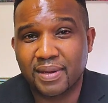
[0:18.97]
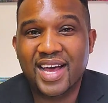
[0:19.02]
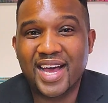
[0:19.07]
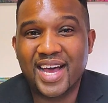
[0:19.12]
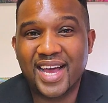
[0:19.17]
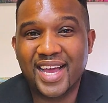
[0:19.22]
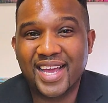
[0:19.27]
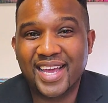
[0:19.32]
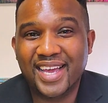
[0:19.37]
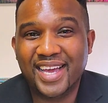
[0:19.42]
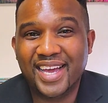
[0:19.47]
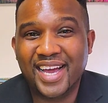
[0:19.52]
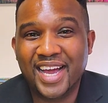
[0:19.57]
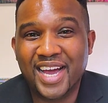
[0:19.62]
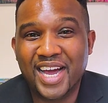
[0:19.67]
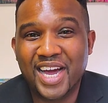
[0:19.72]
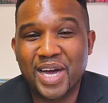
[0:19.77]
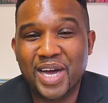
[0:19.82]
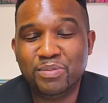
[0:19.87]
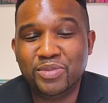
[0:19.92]
Hi,
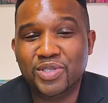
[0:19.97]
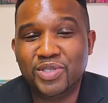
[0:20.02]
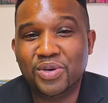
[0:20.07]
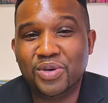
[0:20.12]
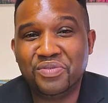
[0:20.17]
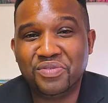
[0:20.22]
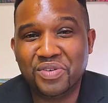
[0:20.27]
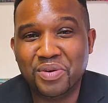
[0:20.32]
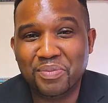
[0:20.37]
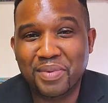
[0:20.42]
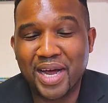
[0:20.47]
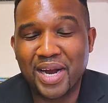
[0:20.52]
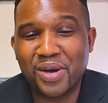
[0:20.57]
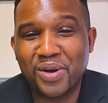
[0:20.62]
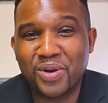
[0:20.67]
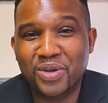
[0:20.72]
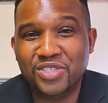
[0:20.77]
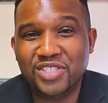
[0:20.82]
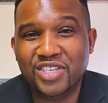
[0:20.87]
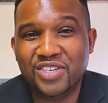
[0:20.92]
I'm Shaun from
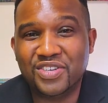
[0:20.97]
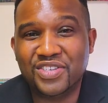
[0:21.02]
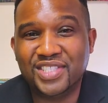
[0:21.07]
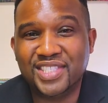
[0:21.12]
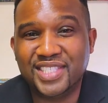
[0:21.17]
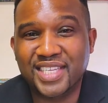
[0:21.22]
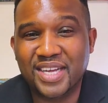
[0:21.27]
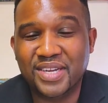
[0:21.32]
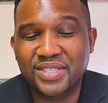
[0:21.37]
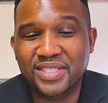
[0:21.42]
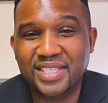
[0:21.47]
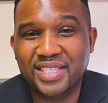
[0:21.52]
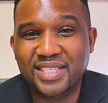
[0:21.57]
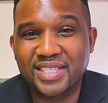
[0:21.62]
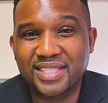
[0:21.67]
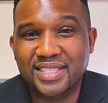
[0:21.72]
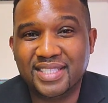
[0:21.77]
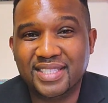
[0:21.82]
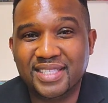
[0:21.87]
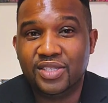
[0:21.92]
Huntlogic Consultants.